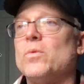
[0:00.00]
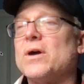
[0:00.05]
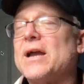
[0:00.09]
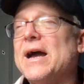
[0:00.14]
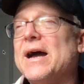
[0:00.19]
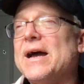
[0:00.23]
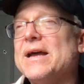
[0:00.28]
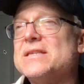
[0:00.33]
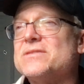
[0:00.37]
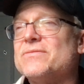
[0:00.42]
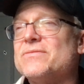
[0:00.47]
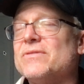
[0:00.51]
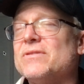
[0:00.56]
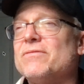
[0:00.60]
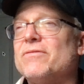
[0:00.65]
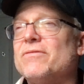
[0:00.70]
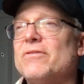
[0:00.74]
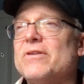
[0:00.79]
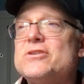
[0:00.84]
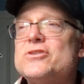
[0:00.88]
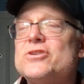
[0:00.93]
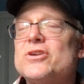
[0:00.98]
kinds of
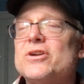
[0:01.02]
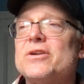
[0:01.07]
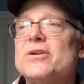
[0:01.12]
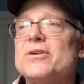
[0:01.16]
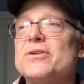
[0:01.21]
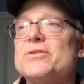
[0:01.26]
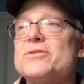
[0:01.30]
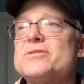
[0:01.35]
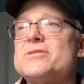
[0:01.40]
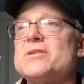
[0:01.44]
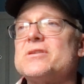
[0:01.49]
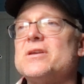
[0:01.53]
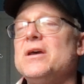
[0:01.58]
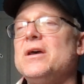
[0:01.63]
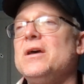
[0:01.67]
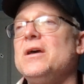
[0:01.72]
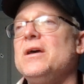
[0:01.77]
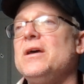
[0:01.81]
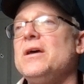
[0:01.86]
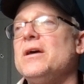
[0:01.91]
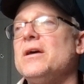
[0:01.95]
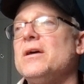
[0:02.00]
infringers?
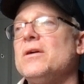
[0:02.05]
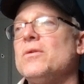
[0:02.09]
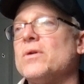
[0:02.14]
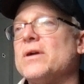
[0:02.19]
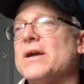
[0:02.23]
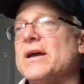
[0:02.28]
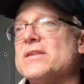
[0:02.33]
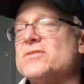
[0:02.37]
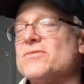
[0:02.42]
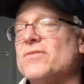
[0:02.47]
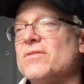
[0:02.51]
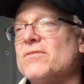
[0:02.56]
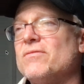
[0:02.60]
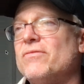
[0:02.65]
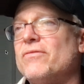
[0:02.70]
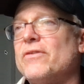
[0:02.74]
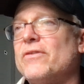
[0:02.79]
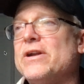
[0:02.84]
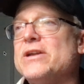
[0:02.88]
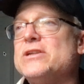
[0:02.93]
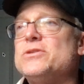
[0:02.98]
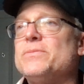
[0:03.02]
What kinds of
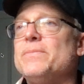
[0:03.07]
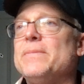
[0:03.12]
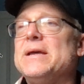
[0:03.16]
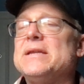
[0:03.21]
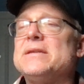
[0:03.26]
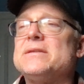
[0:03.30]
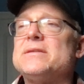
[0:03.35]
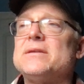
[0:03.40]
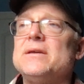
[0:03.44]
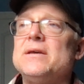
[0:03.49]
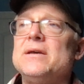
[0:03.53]
infringement?